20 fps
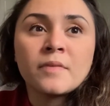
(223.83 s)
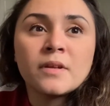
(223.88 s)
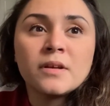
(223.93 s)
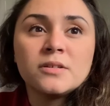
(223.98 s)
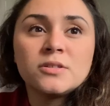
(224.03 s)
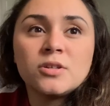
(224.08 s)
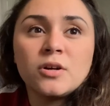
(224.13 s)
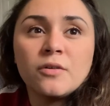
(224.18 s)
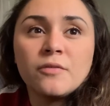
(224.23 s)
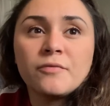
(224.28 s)

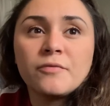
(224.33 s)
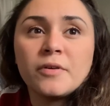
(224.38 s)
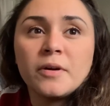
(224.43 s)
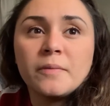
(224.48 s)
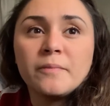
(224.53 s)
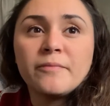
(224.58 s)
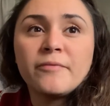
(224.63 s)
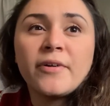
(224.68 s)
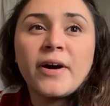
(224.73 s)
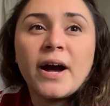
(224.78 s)
So from
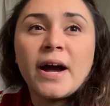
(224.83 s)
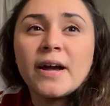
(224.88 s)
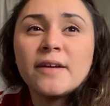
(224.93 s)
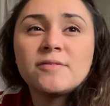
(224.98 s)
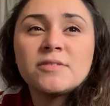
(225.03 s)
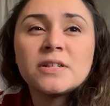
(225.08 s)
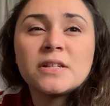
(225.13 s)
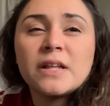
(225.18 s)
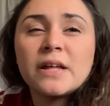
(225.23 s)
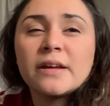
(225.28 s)
5
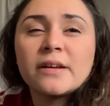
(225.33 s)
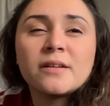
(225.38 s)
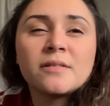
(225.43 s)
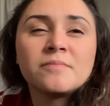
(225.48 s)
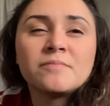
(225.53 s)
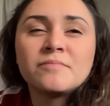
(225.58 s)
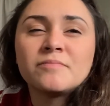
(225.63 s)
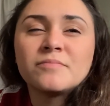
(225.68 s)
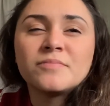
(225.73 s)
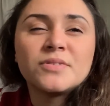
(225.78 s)
to like
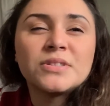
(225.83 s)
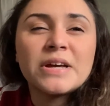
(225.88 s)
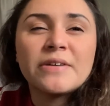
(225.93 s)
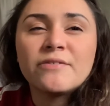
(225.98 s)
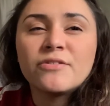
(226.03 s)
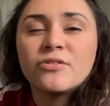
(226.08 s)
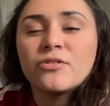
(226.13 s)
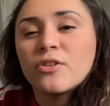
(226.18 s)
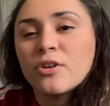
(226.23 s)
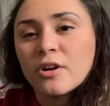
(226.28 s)

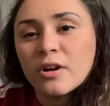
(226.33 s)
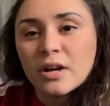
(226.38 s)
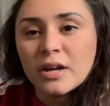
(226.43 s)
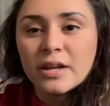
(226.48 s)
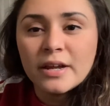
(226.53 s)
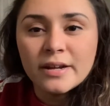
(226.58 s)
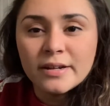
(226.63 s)
7:30